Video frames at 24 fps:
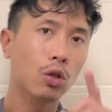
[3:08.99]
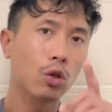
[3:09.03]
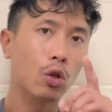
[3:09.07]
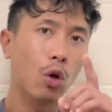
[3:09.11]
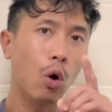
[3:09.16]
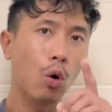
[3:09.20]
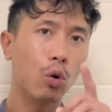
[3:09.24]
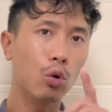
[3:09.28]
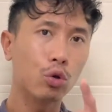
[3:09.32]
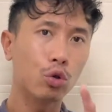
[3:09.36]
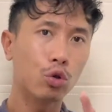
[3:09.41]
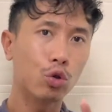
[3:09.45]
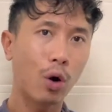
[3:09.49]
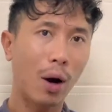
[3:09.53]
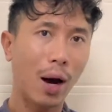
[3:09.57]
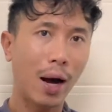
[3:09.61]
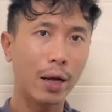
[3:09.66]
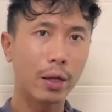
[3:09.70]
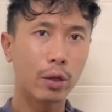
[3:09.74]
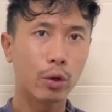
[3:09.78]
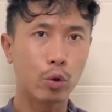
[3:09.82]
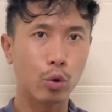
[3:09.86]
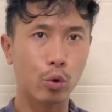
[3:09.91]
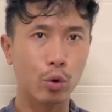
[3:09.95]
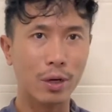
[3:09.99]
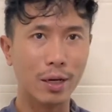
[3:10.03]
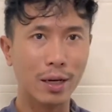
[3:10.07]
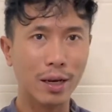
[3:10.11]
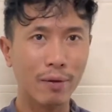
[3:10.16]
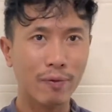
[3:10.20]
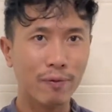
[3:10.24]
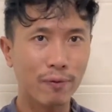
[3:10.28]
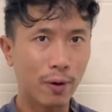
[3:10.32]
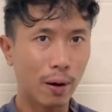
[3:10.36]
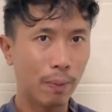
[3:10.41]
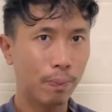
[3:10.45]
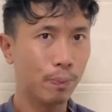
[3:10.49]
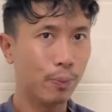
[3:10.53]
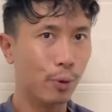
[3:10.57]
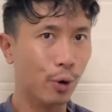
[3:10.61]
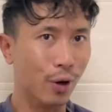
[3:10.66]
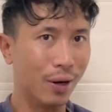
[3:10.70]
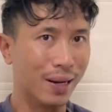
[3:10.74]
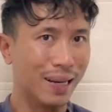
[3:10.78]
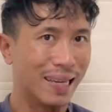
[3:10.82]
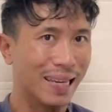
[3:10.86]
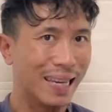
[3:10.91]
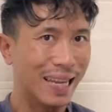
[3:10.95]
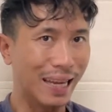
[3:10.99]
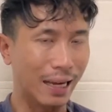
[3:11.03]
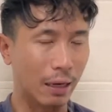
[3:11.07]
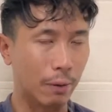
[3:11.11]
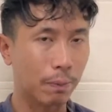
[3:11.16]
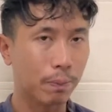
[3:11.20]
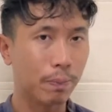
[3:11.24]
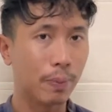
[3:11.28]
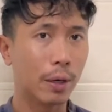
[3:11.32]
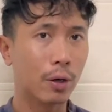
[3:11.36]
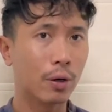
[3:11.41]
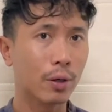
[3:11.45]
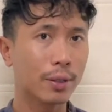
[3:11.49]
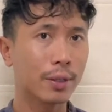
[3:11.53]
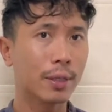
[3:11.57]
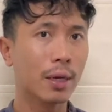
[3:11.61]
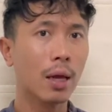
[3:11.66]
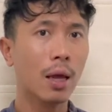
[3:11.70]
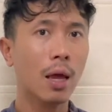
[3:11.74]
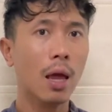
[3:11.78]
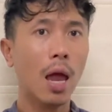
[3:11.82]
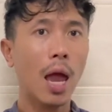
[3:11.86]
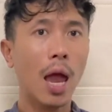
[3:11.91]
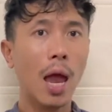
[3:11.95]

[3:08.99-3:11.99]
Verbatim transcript: don't try to lift up your leg, because